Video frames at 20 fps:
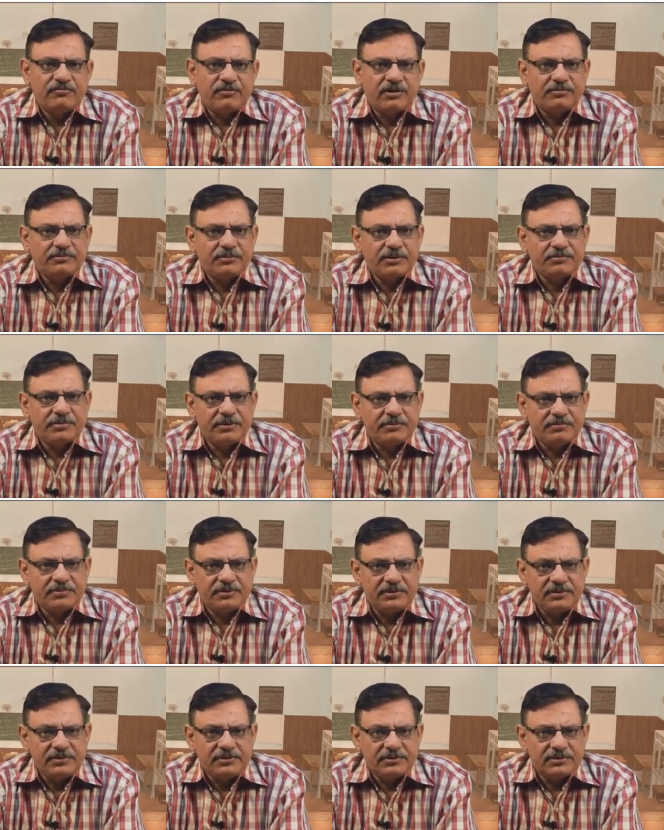from the
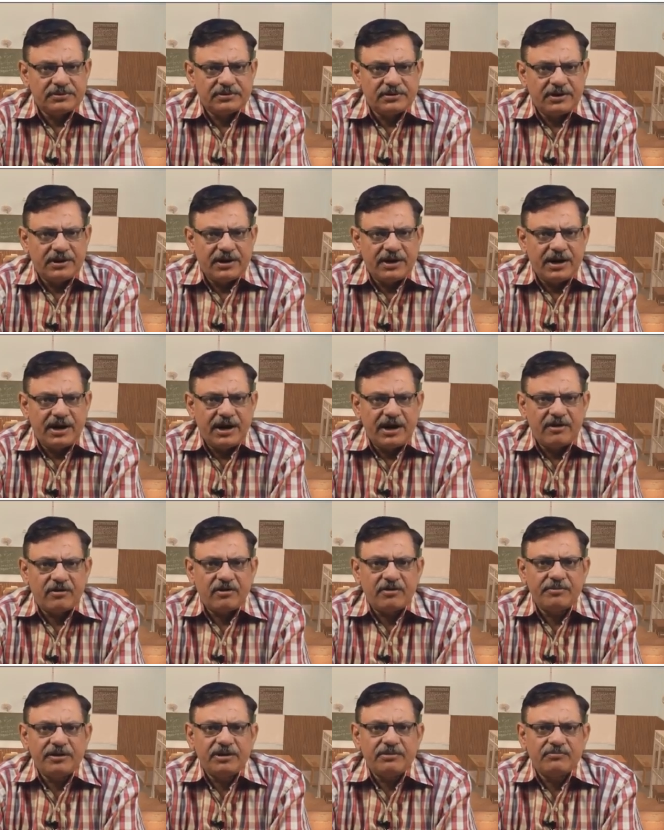paper
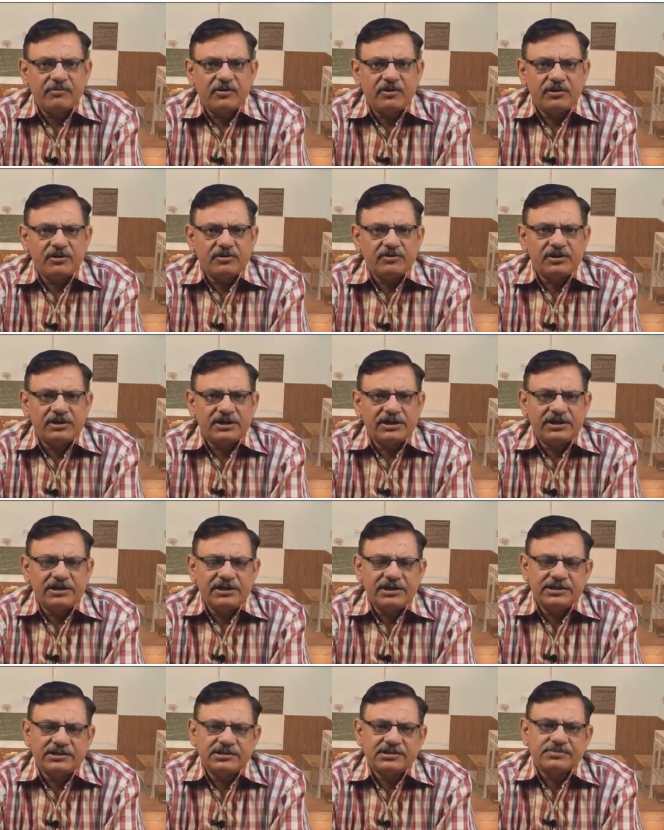Atomic, Molecular
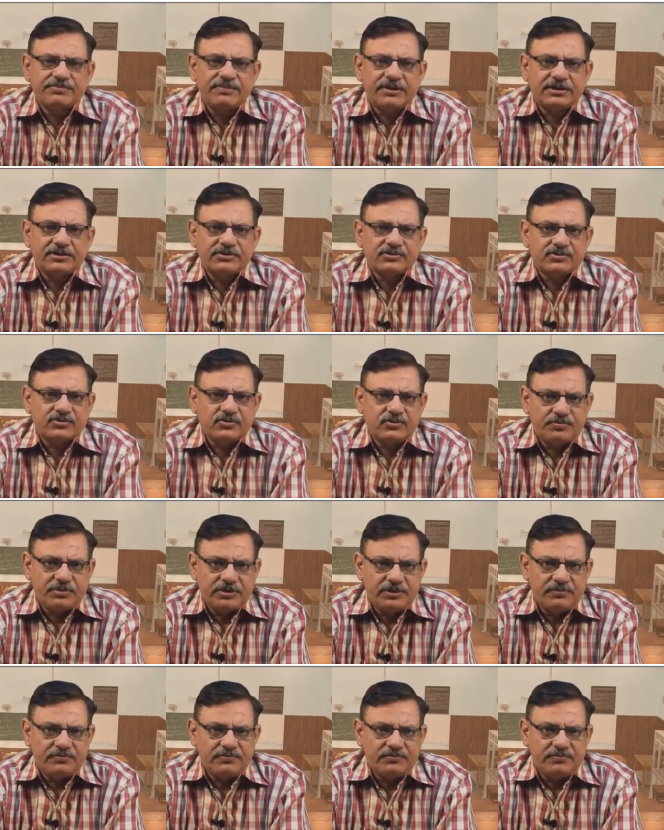and Laser Spectroscopy.